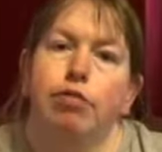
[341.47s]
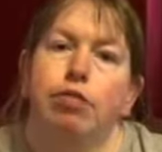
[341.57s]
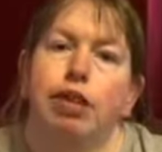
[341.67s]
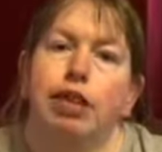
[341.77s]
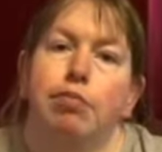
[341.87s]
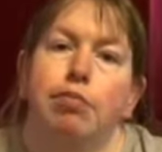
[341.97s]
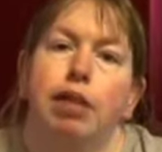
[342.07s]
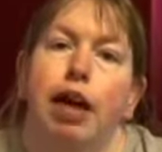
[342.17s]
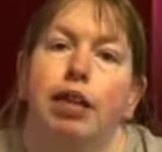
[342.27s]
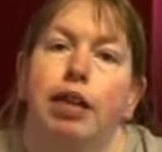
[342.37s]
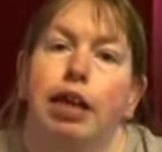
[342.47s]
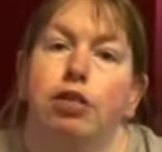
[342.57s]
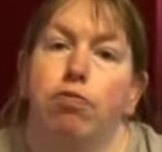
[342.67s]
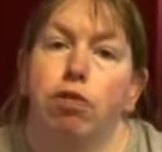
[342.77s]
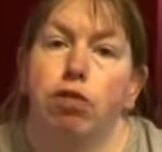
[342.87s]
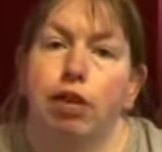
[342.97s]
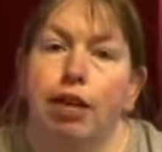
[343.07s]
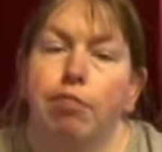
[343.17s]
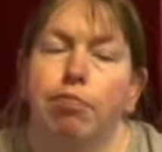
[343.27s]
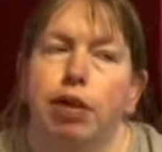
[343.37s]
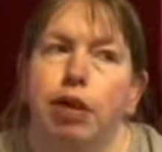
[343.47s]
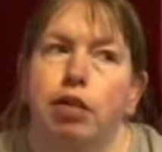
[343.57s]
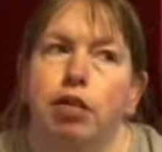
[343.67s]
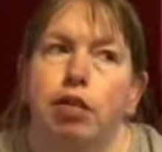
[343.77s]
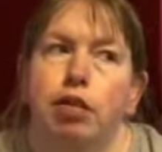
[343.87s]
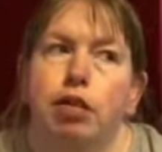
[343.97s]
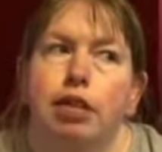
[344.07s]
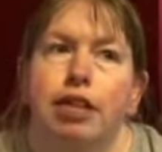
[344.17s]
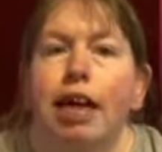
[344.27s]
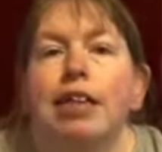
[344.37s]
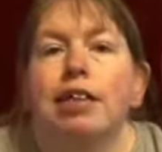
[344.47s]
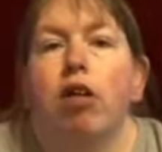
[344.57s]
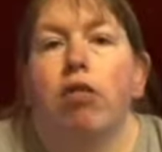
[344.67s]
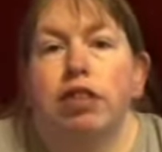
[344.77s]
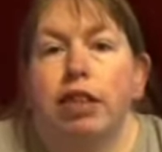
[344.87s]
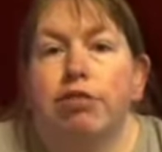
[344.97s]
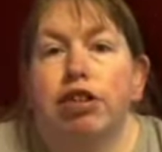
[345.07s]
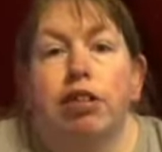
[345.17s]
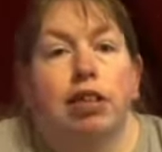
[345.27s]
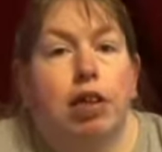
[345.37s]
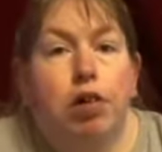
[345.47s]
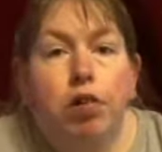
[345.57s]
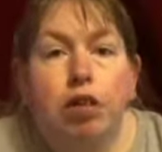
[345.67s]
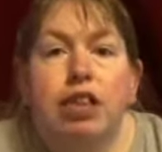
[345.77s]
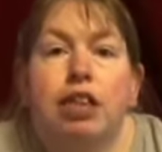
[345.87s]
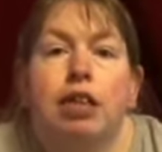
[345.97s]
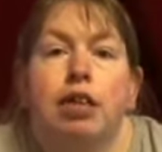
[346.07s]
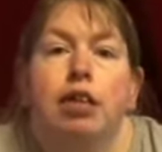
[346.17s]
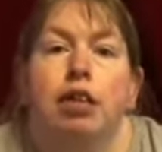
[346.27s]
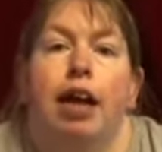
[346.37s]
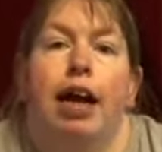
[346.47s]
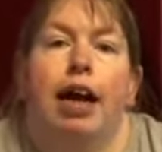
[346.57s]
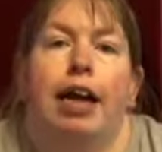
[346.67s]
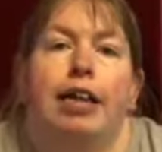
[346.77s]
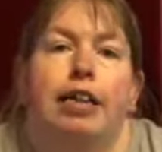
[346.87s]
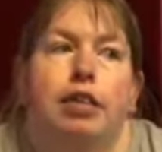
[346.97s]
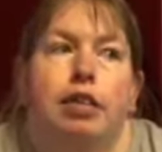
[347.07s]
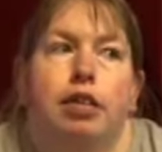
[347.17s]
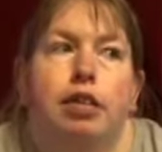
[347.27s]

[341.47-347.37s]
We did at the end of lockdown, but yes, obviously we couldn't source, and